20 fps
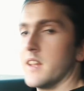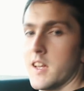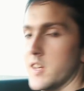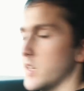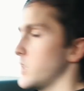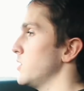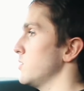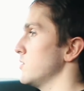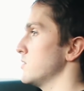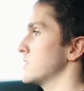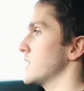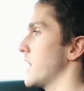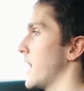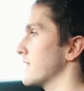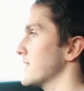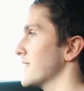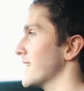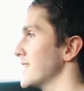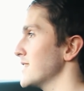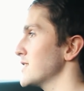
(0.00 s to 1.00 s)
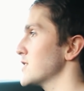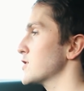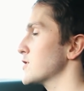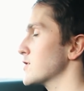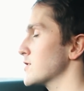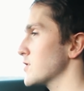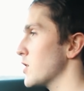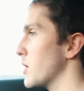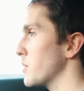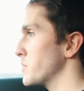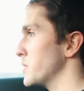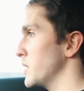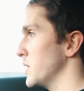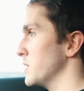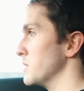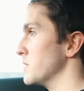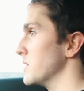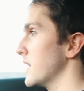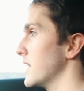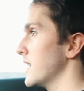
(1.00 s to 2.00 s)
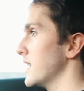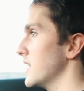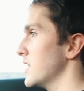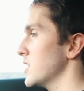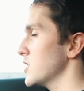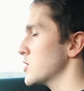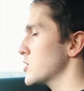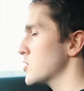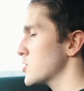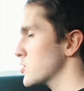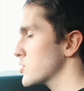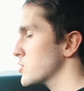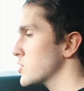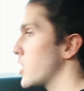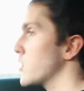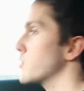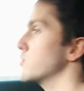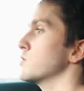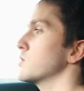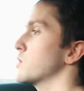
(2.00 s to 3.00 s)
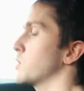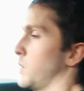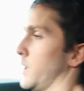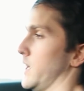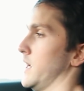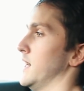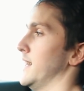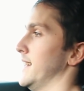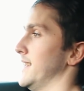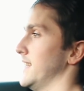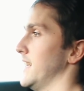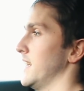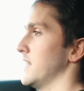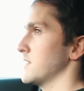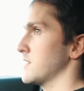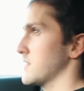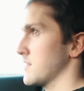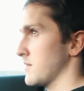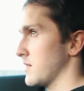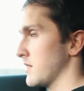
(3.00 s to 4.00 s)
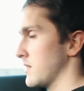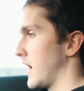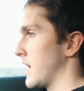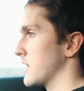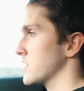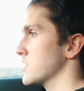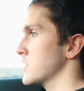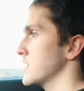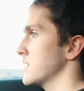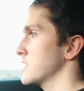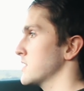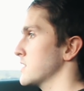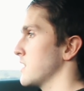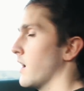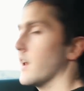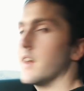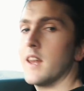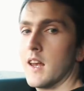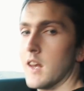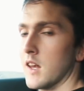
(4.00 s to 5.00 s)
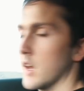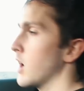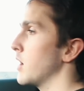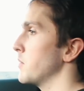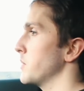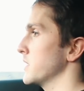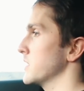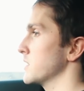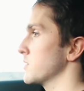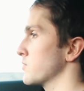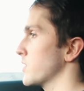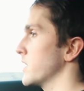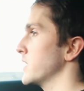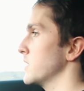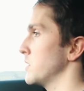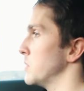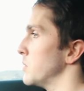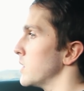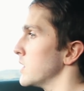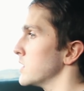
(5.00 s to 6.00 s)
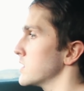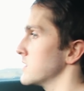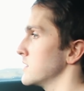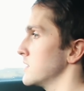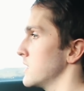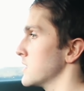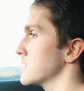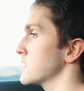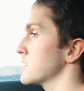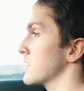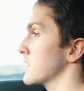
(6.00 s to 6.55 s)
huge and they stop you so quickly, it's actually slightly alarming the rate at which this